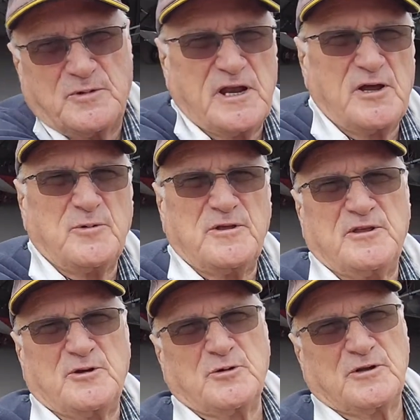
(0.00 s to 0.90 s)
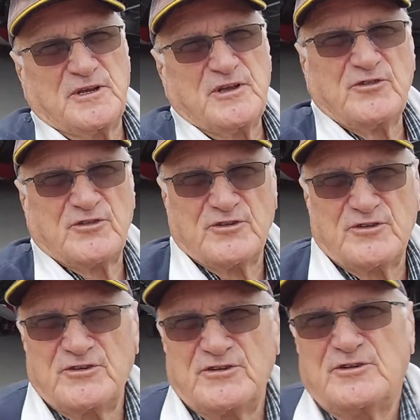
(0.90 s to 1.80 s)
we know where the oil
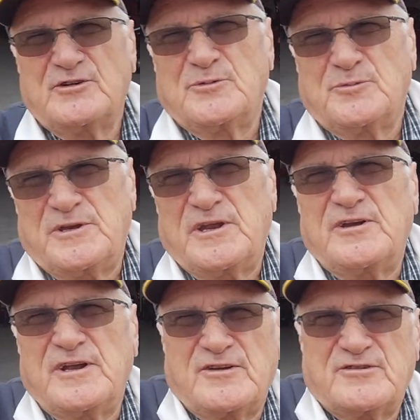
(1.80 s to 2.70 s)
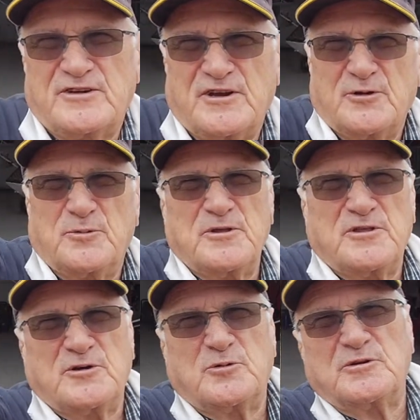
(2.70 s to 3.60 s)
isn't, we don't actually know where
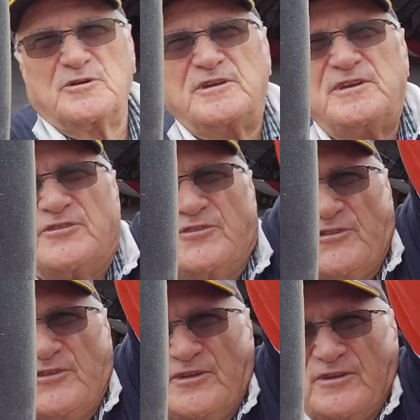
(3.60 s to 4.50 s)
the oil is.